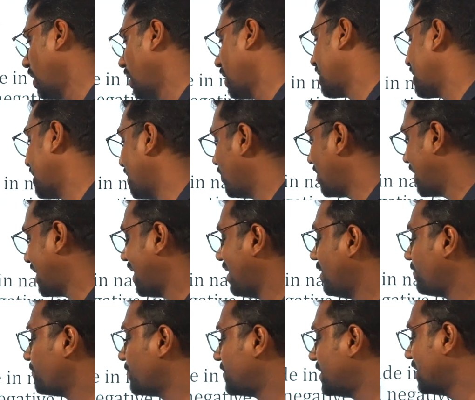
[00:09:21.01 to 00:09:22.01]
Here we
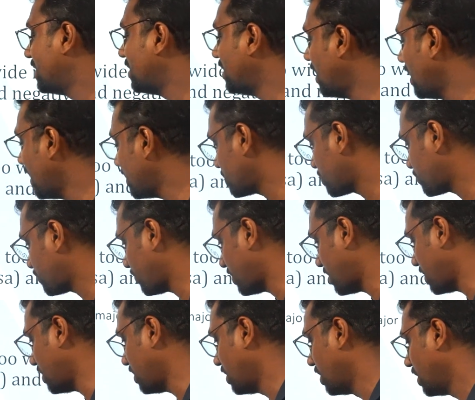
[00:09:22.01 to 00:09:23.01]
have the hill has
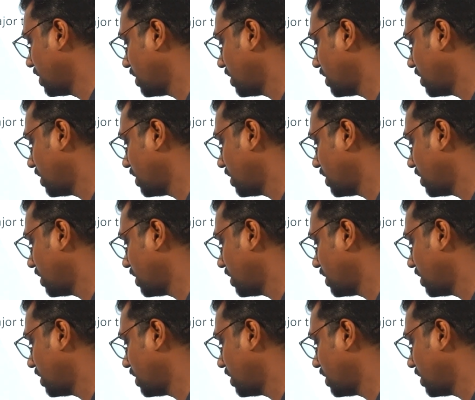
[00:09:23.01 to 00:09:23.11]
fire.